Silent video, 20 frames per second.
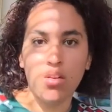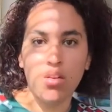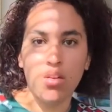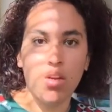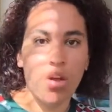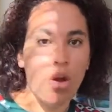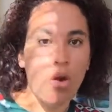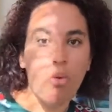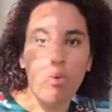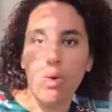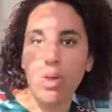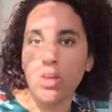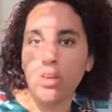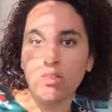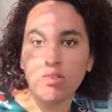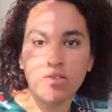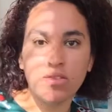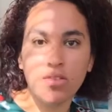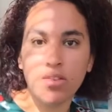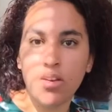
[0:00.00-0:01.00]

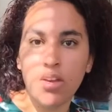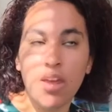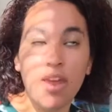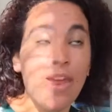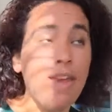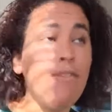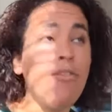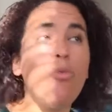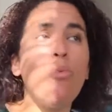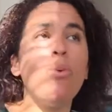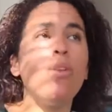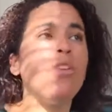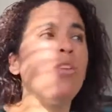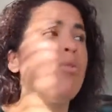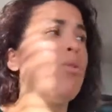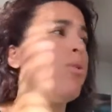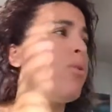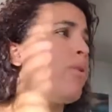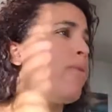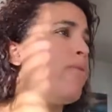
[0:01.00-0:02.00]
Always. Even when
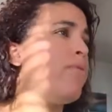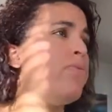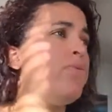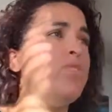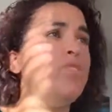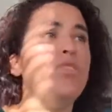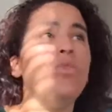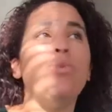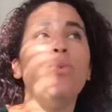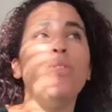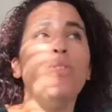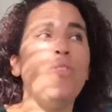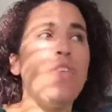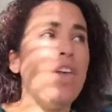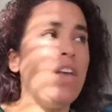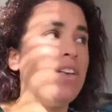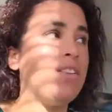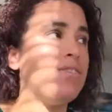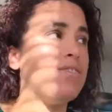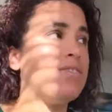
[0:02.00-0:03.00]
you're doing
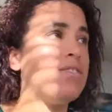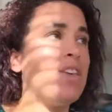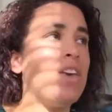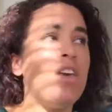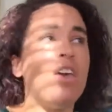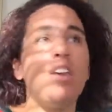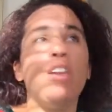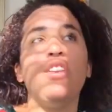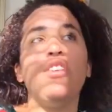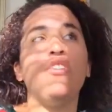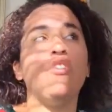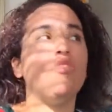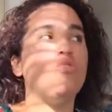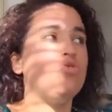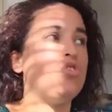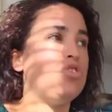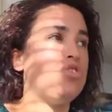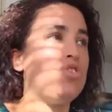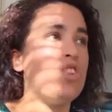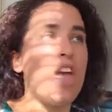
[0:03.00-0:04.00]
things,
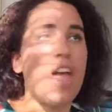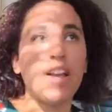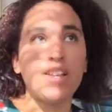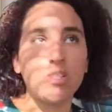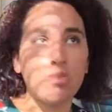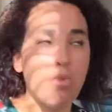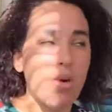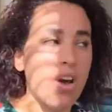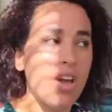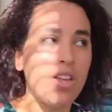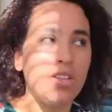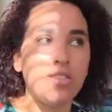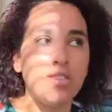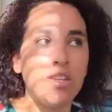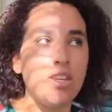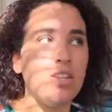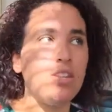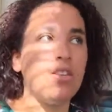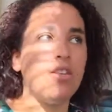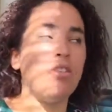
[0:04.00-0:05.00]
just X, Y, and
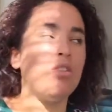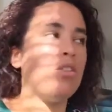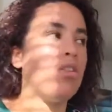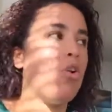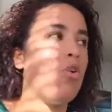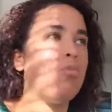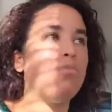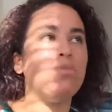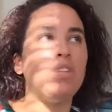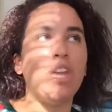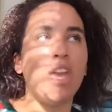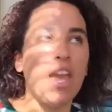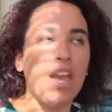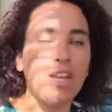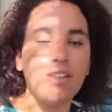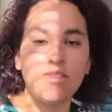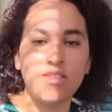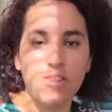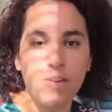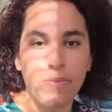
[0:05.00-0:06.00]
Z to hope to
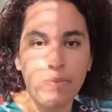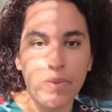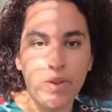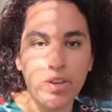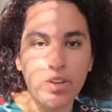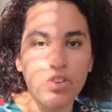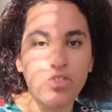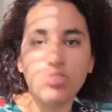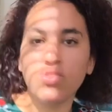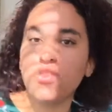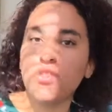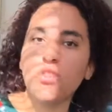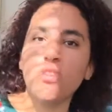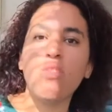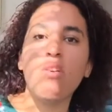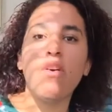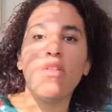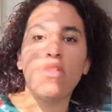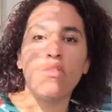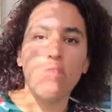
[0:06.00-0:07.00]
gain something, you're
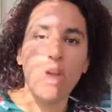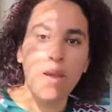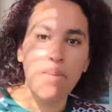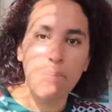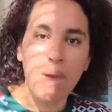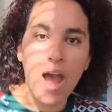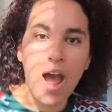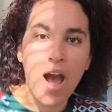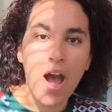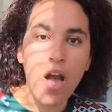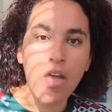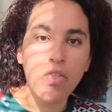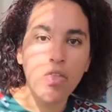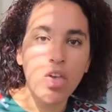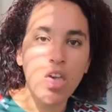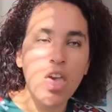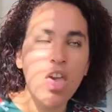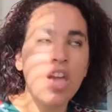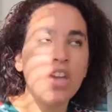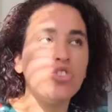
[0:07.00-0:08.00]
still on the right path.
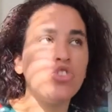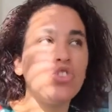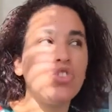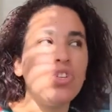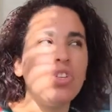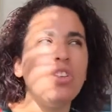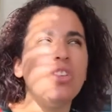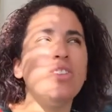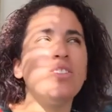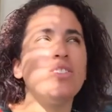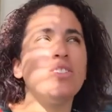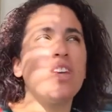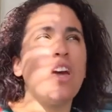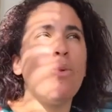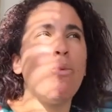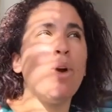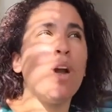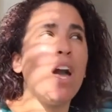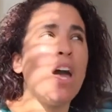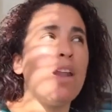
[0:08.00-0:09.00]
Just need to decide
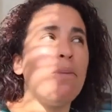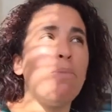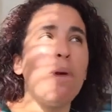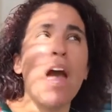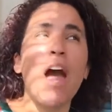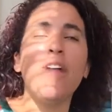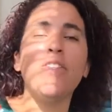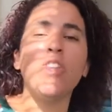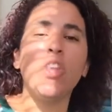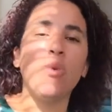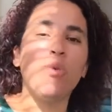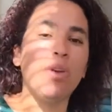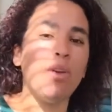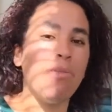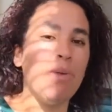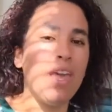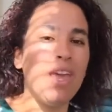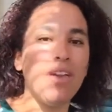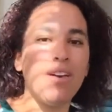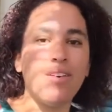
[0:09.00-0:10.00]
what kind of path you want to
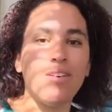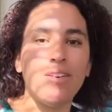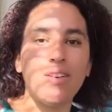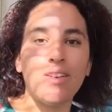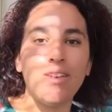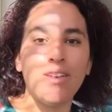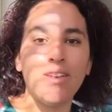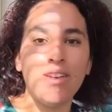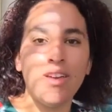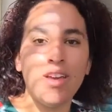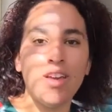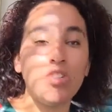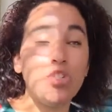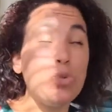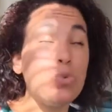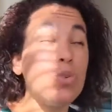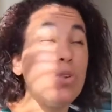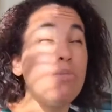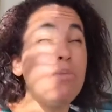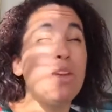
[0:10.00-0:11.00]
be on. Do
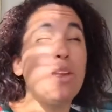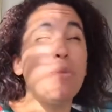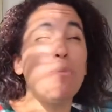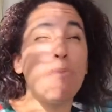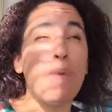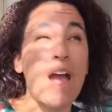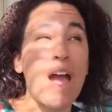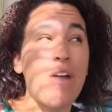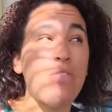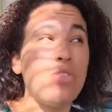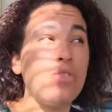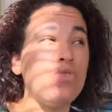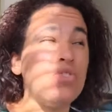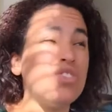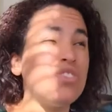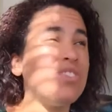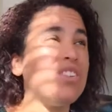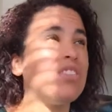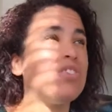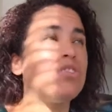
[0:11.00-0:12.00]
you want to be in a path of
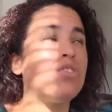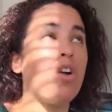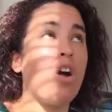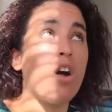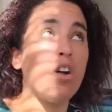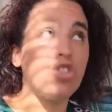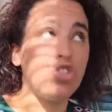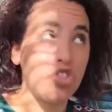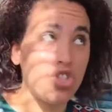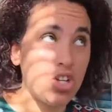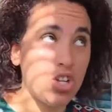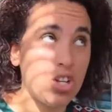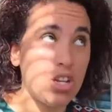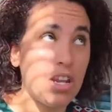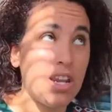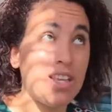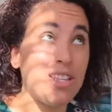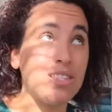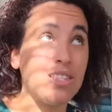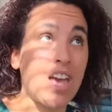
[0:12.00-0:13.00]
just exhaustion
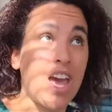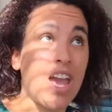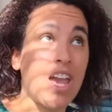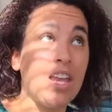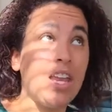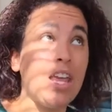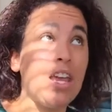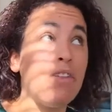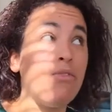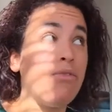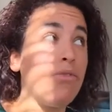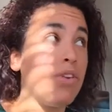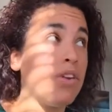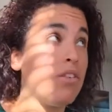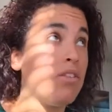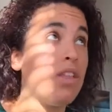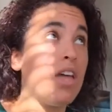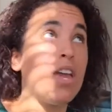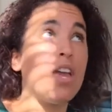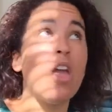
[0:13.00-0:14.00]
and anxiety and
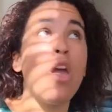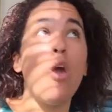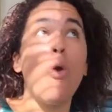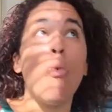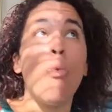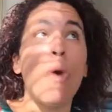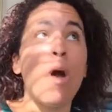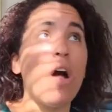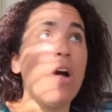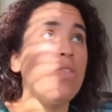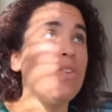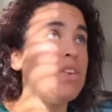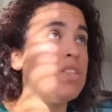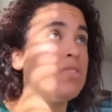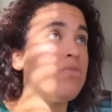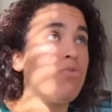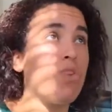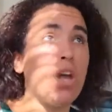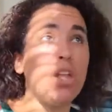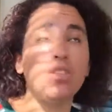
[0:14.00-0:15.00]
feel like, wow, these
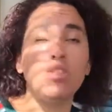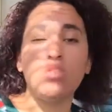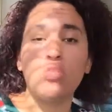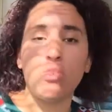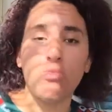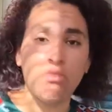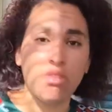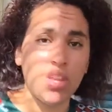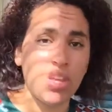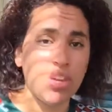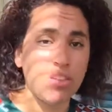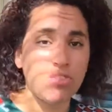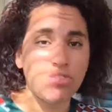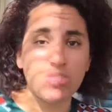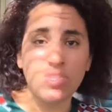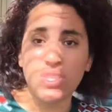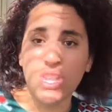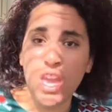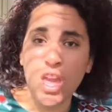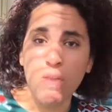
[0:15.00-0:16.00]
friends don't really
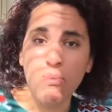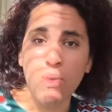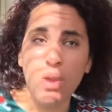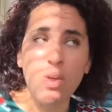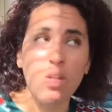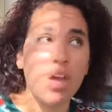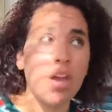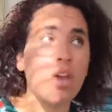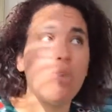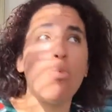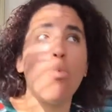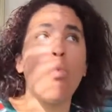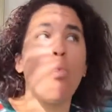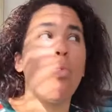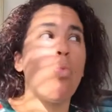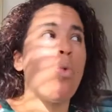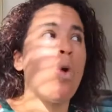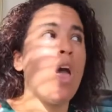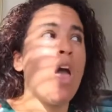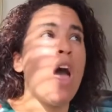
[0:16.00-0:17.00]
understand me, like
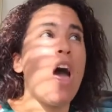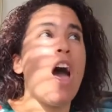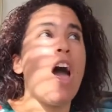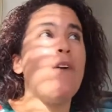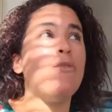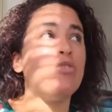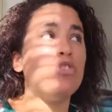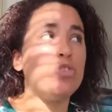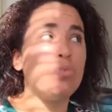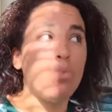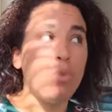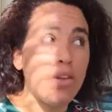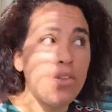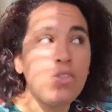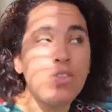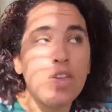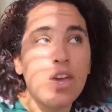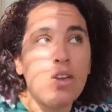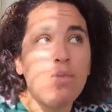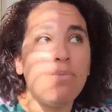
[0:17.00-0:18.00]
I'm just
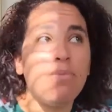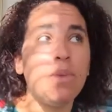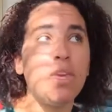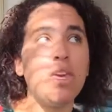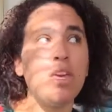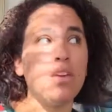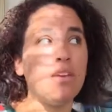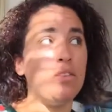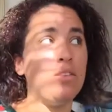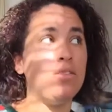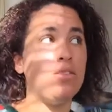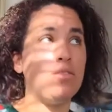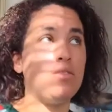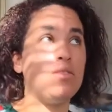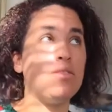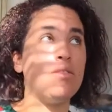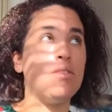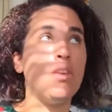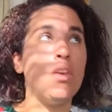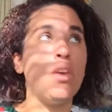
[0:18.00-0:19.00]
with them
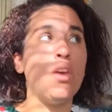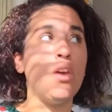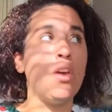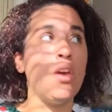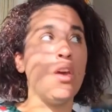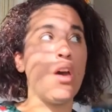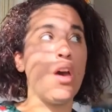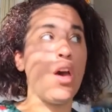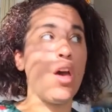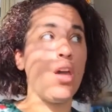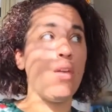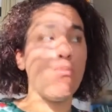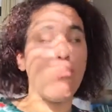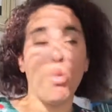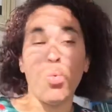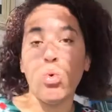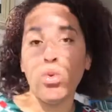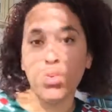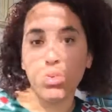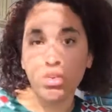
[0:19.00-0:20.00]
because I'm
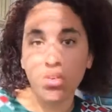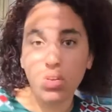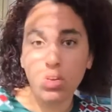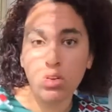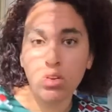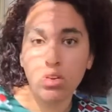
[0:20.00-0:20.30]
bored?